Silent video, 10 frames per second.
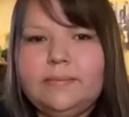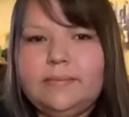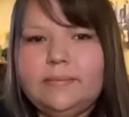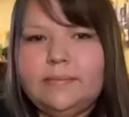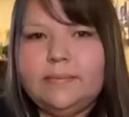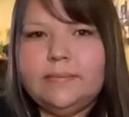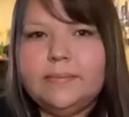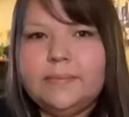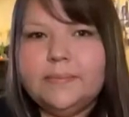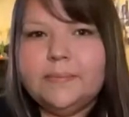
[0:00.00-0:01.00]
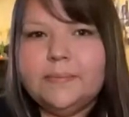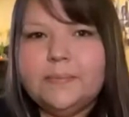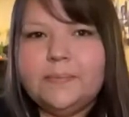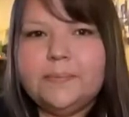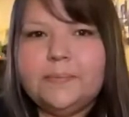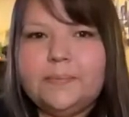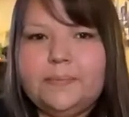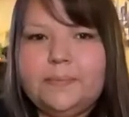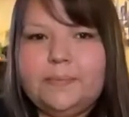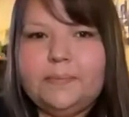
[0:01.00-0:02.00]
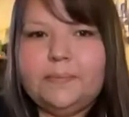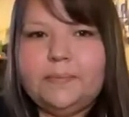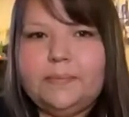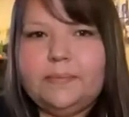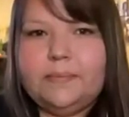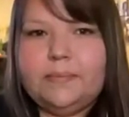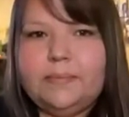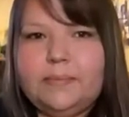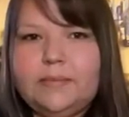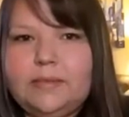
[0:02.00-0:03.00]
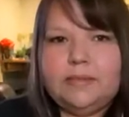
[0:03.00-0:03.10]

The person shown says nothing.